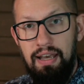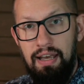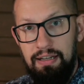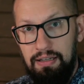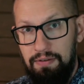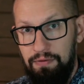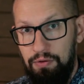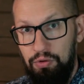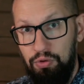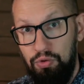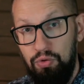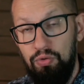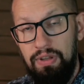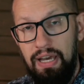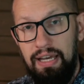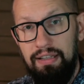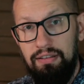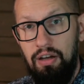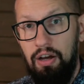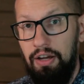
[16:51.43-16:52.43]
And if you do
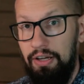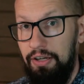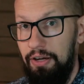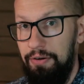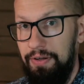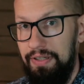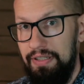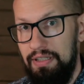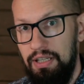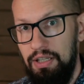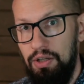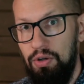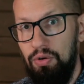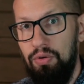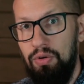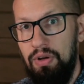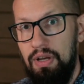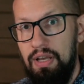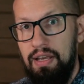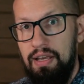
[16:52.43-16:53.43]
that, I guarantee
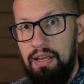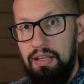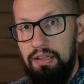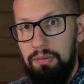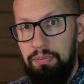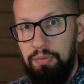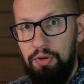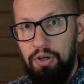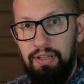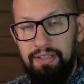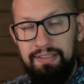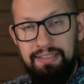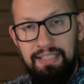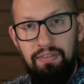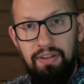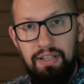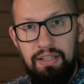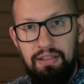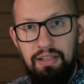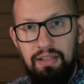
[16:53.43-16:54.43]
you the
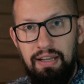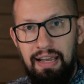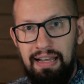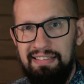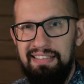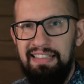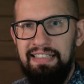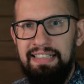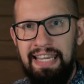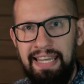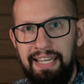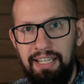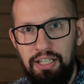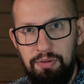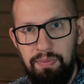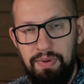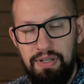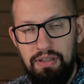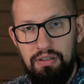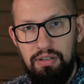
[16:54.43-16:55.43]
productivity and
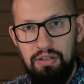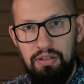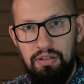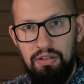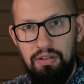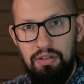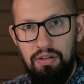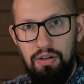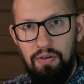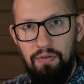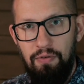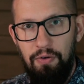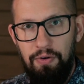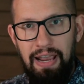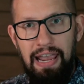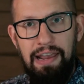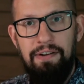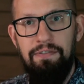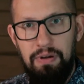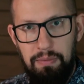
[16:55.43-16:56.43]
engagement for
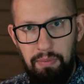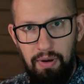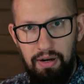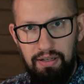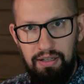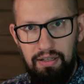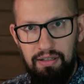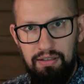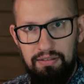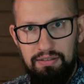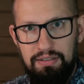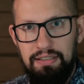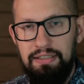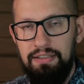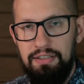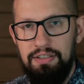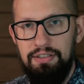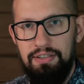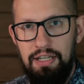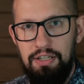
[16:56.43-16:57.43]
everybody in
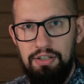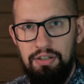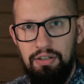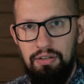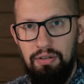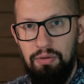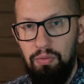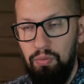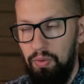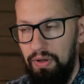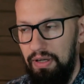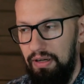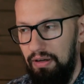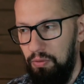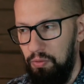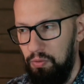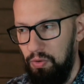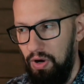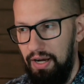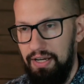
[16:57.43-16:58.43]
this session
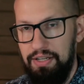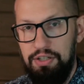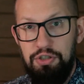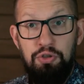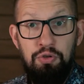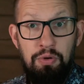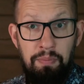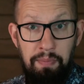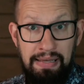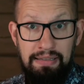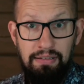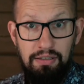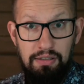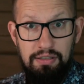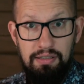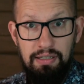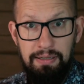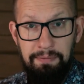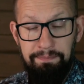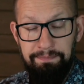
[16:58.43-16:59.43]
will rise
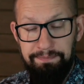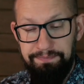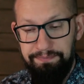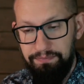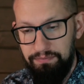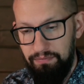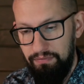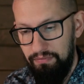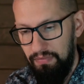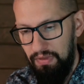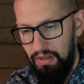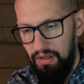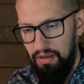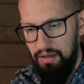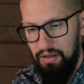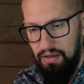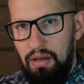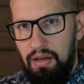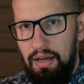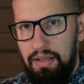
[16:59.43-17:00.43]
tremendously.
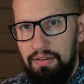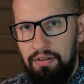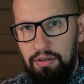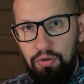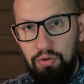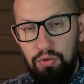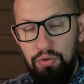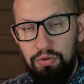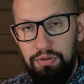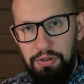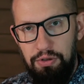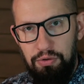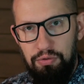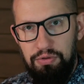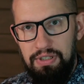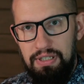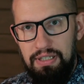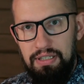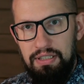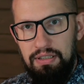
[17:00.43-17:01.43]
And the good
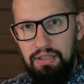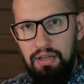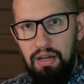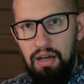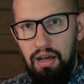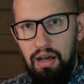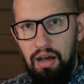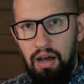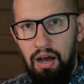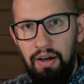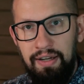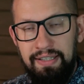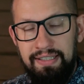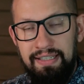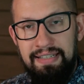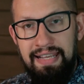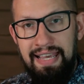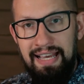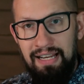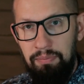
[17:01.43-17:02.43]
news is I
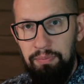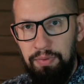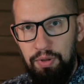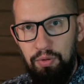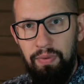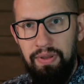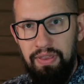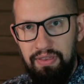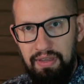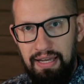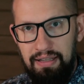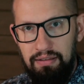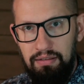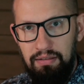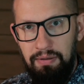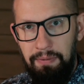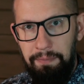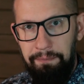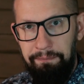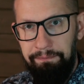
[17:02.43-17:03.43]
can help you with
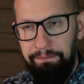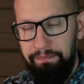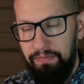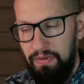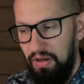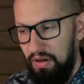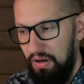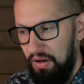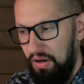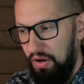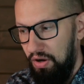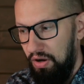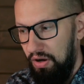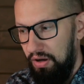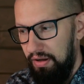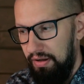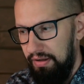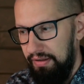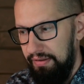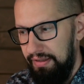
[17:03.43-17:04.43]
that.
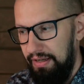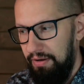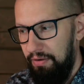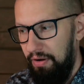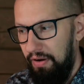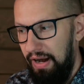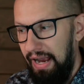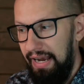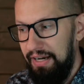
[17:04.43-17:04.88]
There are